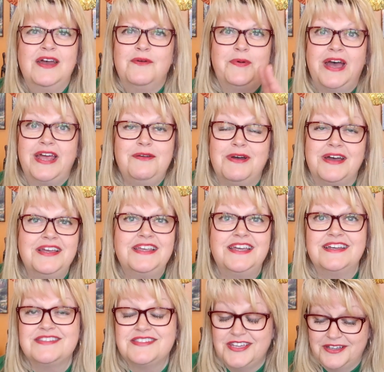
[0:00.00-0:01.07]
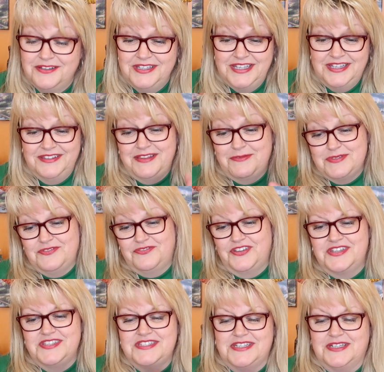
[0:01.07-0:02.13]
But anyway, yeah, so yeah, that was the
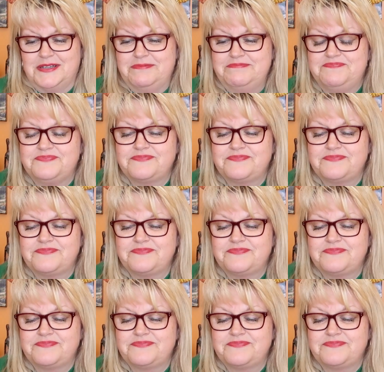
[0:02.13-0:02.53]
first time.